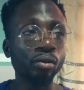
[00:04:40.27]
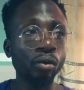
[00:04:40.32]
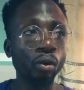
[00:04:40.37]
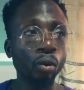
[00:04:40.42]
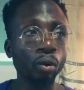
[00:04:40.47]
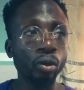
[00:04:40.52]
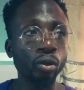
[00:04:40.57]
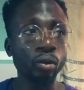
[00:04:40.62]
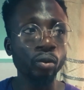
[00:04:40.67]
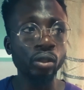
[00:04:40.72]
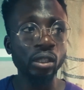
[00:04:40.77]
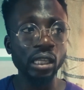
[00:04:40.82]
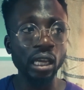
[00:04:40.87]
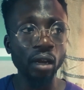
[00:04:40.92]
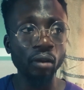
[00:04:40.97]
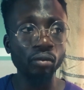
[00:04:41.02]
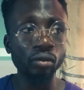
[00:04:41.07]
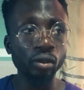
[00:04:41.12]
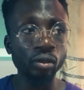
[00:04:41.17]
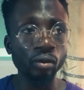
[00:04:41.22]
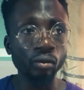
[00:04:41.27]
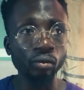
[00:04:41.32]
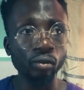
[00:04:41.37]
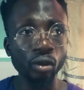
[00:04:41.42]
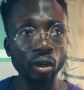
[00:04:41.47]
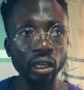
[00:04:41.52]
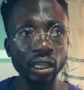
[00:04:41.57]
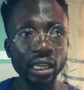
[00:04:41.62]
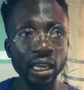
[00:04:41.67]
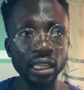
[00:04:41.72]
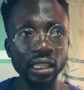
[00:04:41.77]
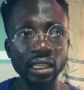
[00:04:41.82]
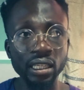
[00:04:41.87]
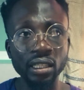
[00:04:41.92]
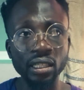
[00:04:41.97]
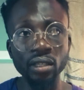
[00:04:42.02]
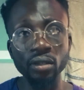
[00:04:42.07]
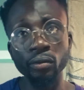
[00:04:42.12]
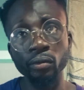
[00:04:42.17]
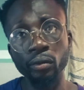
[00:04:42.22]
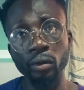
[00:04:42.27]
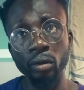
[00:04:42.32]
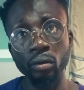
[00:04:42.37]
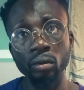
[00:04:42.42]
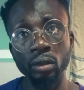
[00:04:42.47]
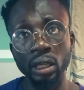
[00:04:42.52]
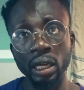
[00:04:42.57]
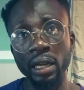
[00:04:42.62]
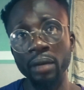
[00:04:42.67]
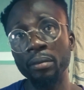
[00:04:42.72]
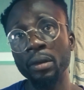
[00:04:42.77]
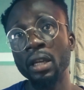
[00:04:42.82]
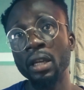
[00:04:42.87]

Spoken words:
audio sound, you don't get it in real time.